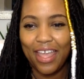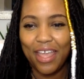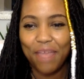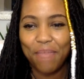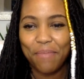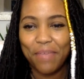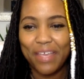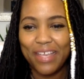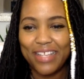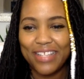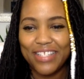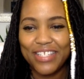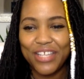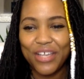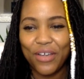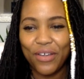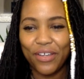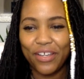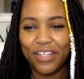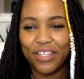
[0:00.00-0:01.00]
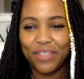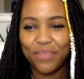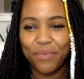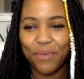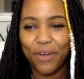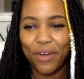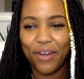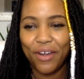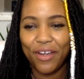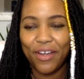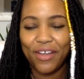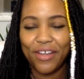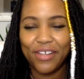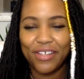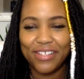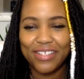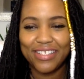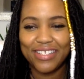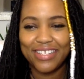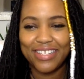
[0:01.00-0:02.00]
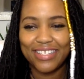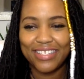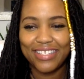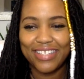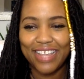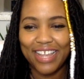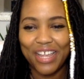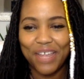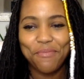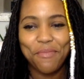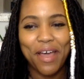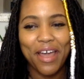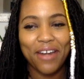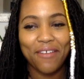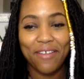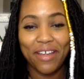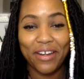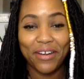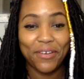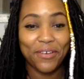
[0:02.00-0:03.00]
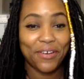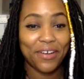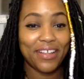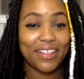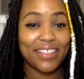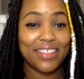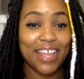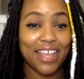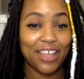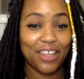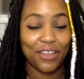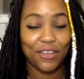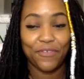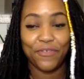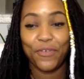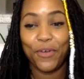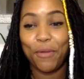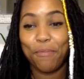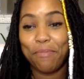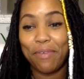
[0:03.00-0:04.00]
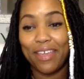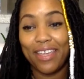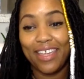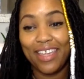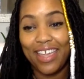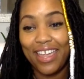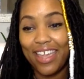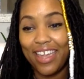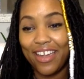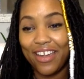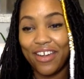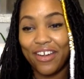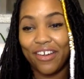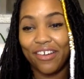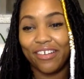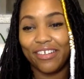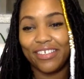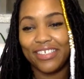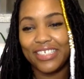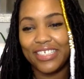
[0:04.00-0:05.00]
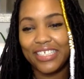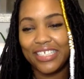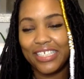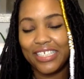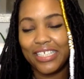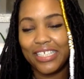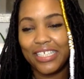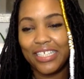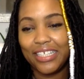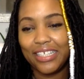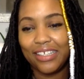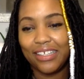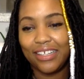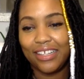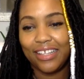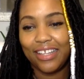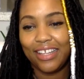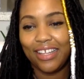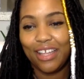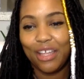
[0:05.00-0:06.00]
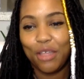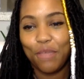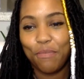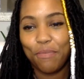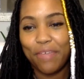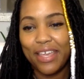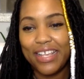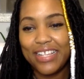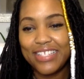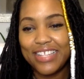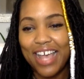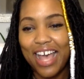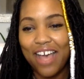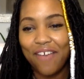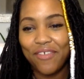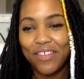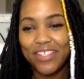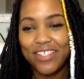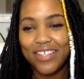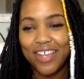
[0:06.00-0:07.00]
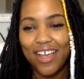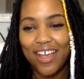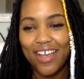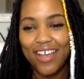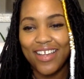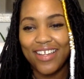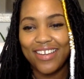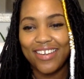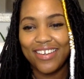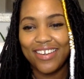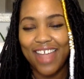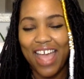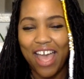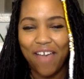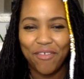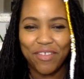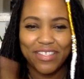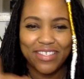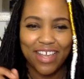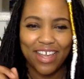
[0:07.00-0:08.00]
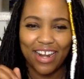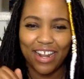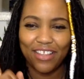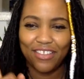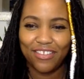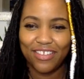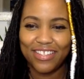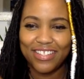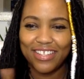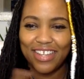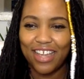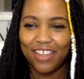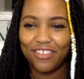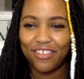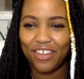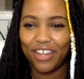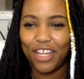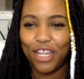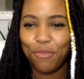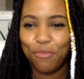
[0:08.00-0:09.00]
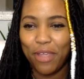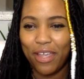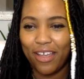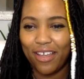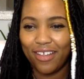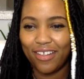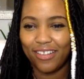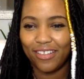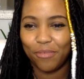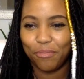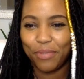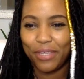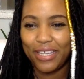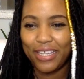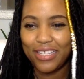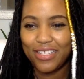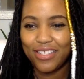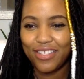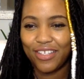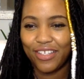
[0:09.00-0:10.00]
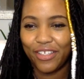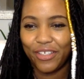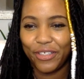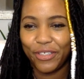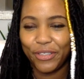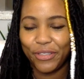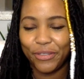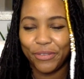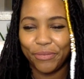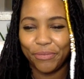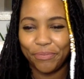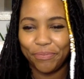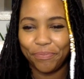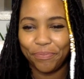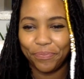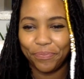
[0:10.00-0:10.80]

Peace, Yogi's World. Second moderator on. Thank you for being here. Peace, Avedon. Avedon, I just got your email. Peace to you.